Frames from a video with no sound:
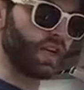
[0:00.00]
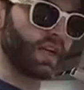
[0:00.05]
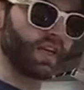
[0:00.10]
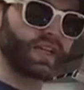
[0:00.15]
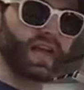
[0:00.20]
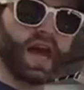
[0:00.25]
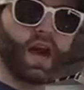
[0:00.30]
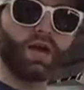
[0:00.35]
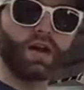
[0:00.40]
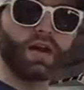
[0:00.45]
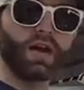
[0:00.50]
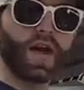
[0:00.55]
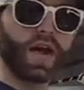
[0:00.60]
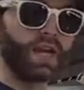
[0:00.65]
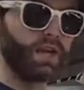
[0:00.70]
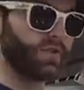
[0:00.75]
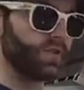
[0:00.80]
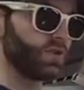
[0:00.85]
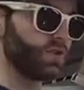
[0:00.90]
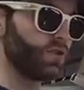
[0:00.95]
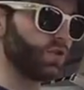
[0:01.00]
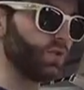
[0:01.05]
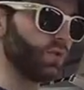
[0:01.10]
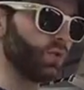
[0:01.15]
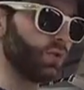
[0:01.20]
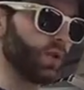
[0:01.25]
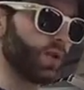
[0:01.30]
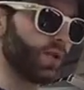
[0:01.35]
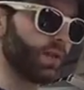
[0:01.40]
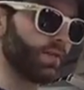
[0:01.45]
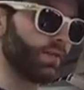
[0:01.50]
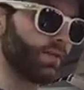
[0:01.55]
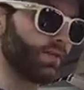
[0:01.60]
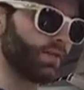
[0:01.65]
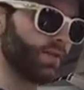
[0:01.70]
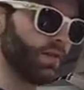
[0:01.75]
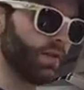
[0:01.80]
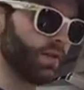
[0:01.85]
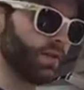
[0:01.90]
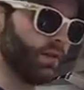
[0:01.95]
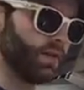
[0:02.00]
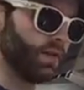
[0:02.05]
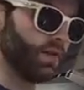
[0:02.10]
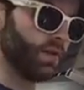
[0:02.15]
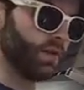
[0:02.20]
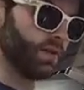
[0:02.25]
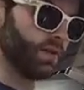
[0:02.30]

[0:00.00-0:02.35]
And now I can maybe just shrink it down and not even